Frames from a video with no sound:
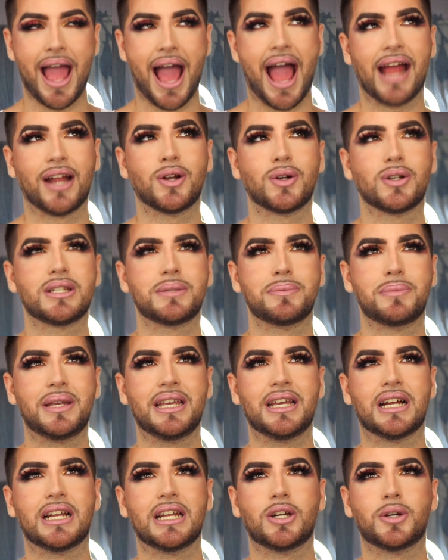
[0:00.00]
I know it's
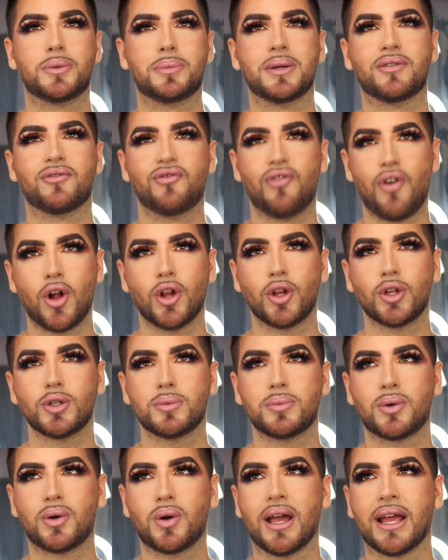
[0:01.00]
being a little bit
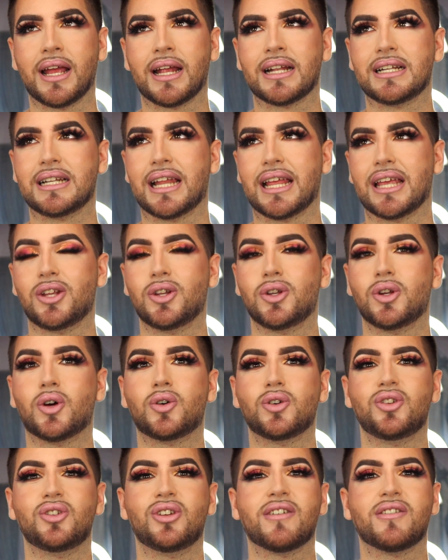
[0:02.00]
vulnerable and like, you
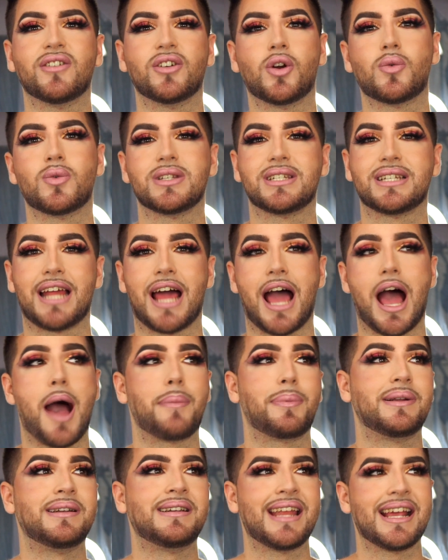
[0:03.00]
know, you never know what's gonna
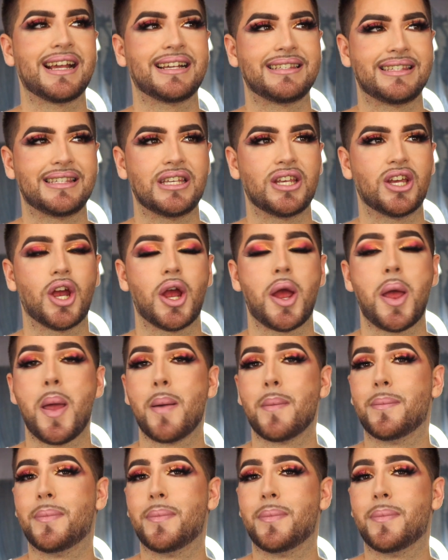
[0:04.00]
happen next year,